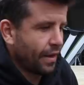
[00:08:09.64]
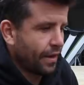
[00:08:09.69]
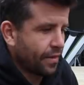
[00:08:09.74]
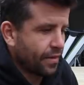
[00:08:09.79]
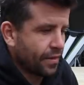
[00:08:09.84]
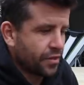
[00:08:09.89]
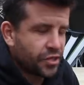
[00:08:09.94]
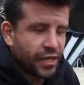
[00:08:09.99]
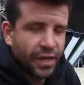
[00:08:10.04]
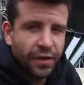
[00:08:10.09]
As
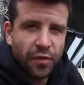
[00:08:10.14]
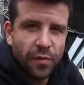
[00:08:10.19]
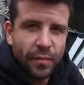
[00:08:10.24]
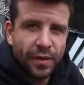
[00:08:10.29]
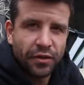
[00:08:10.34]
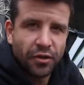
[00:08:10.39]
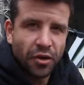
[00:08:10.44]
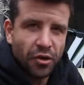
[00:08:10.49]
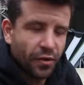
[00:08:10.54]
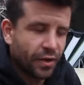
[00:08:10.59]
the channel's
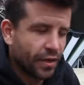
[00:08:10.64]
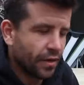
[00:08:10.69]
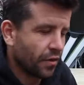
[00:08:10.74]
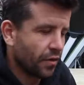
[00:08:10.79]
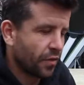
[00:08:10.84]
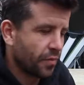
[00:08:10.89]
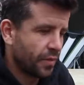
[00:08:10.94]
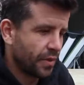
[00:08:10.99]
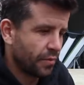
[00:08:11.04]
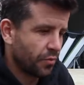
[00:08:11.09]
been growing, a
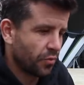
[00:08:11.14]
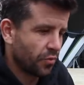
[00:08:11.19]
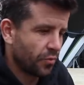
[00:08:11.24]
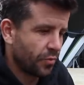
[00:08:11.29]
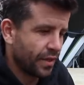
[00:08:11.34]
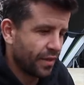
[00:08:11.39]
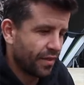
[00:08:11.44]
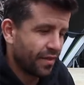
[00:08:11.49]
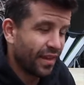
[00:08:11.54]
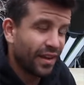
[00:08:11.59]
lot of people have
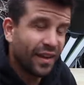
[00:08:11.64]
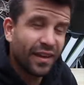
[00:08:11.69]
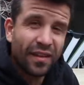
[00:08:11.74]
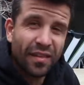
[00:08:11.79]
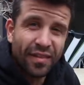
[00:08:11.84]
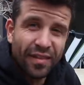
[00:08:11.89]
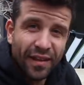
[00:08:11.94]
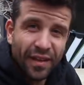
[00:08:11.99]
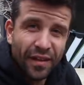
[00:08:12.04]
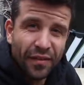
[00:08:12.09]
been sending
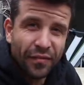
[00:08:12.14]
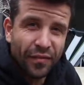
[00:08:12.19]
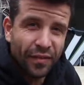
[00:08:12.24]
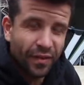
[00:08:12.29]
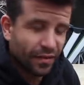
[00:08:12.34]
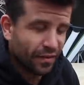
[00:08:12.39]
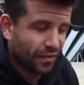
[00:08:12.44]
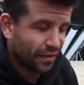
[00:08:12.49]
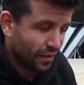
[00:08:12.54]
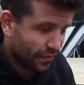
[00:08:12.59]
us stuff
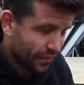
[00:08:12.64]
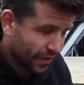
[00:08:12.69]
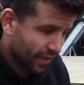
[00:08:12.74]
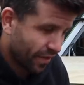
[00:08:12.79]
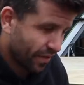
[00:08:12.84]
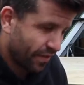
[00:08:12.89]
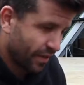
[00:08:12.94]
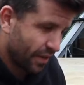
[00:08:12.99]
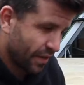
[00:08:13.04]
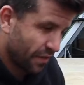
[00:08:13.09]
and giving
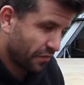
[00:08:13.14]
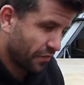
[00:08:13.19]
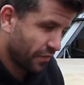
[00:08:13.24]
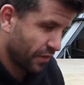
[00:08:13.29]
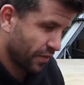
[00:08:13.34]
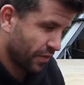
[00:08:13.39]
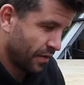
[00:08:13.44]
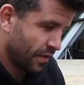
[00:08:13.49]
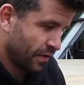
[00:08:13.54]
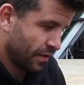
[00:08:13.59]
us stuff,
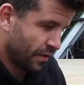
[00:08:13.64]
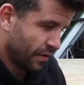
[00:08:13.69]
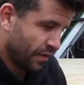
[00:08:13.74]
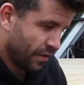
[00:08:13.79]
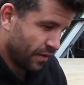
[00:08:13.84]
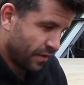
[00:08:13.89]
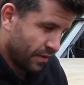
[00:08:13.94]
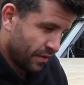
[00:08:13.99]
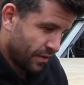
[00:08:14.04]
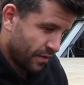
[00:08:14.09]
and
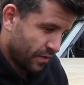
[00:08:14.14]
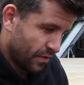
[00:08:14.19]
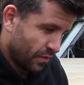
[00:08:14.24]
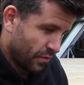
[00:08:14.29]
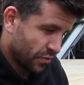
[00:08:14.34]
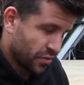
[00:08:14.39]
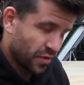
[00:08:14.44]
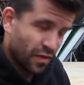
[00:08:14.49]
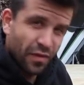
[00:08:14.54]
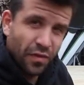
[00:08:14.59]

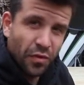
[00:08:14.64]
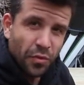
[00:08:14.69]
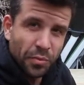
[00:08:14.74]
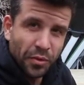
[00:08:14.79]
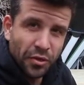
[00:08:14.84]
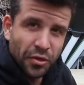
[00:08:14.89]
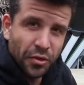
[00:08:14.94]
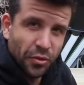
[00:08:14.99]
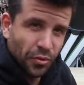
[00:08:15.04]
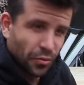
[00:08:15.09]
which is super
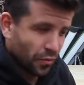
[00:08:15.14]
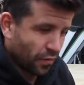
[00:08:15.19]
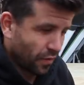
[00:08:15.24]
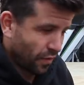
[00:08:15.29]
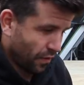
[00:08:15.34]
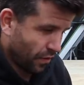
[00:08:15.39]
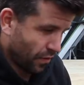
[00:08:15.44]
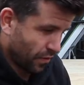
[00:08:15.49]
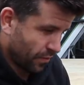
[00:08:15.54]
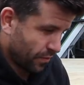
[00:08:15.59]
cool.
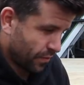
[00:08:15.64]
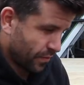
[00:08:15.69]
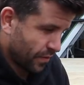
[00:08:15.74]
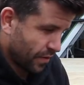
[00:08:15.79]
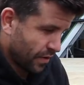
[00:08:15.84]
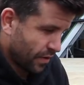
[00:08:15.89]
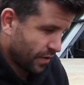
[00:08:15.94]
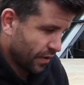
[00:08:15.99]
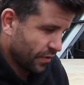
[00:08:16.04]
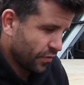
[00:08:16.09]
So
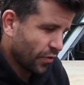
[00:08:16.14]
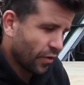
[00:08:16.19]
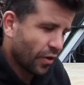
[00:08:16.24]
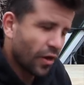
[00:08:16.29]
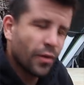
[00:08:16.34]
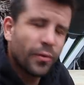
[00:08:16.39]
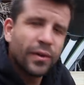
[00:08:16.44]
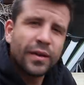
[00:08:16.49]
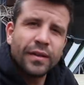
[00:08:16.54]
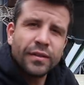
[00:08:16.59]
I thought
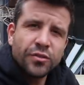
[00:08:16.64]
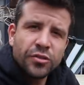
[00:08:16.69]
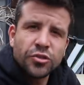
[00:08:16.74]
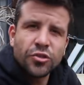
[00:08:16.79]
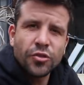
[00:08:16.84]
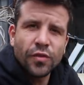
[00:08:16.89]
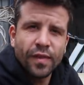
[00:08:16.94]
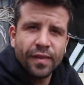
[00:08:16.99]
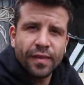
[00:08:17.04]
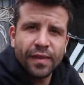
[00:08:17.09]
I would
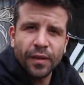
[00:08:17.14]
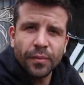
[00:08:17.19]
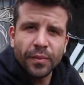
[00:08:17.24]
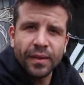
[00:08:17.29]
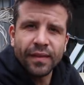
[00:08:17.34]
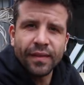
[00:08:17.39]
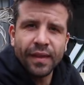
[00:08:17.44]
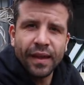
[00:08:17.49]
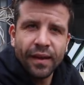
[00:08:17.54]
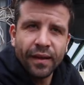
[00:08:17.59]
introduce a
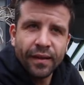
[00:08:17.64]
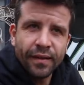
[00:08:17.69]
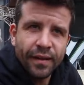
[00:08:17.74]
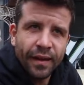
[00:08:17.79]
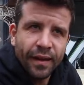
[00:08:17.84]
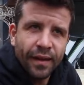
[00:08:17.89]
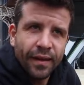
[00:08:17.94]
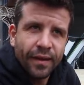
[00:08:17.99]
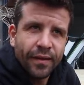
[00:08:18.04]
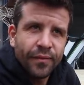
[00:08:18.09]
segment that
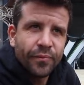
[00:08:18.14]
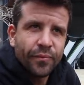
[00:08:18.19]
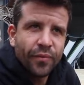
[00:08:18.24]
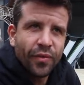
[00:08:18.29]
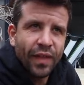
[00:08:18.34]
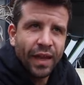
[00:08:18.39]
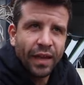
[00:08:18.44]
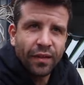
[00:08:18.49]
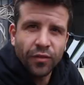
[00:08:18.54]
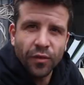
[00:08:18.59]
uh,
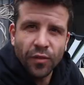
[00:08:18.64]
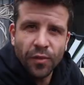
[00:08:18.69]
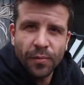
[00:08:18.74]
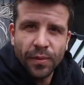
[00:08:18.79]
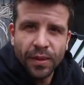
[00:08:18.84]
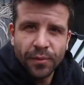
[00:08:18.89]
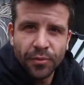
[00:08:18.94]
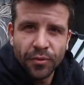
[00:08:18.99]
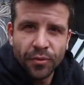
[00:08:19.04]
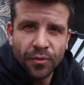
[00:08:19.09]
thanked those
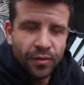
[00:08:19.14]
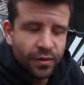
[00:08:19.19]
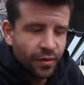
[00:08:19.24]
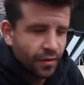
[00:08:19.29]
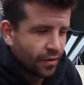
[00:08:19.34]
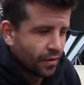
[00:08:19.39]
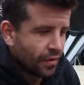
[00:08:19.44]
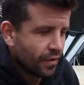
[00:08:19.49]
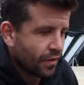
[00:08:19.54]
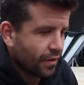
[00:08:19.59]
people.
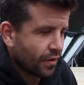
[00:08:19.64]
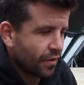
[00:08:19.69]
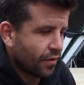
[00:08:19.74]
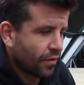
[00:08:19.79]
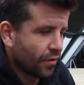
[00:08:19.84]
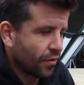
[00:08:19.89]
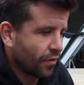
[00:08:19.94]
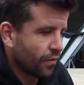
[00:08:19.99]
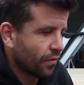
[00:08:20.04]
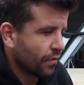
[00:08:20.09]

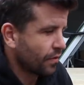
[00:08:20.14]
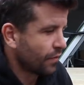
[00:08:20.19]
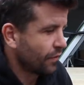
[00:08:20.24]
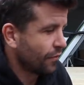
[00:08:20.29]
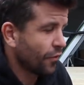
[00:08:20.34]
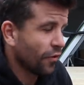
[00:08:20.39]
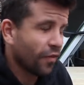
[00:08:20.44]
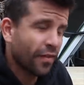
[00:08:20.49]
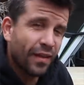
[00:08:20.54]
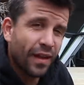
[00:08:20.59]
So
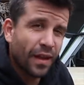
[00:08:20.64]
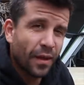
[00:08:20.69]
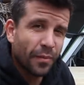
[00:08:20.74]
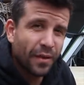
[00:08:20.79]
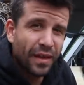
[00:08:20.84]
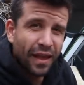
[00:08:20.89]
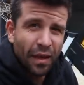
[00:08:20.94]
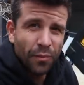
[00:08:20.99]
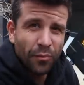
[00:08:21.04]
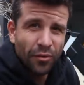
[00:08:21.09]
first up,
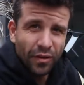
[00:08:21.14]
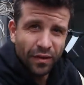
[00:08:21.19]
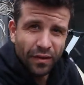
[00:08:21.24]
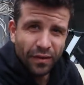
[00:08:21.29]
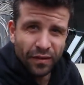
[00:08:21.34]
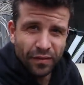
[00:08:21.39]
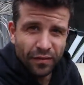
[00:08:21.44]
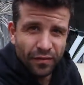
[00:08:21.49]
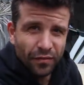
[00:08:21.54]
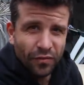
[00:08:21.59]
Kameron
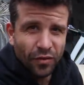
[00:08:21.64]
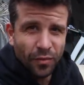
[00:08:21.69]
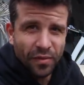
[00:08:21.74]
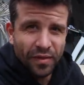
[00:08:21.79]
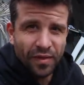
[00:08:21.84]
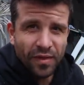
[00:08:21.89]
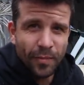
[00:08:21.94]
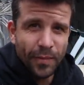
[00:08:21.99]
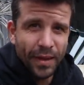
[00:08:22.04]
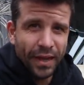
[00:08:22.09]
from
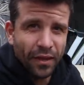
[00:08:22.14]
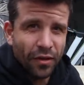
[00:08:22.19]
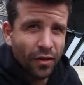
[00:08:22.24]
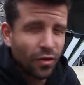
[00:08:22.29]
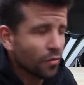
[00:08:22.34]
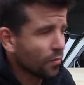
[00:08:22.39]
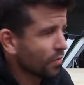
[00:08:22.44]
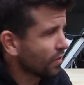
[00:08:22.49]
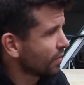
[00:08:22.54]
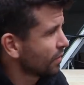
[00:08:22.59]
Systematic
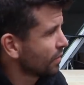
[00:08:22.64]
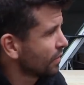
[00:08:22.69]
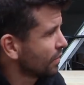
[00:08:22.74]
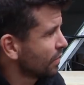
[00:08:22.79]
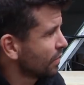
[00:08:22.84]
Homes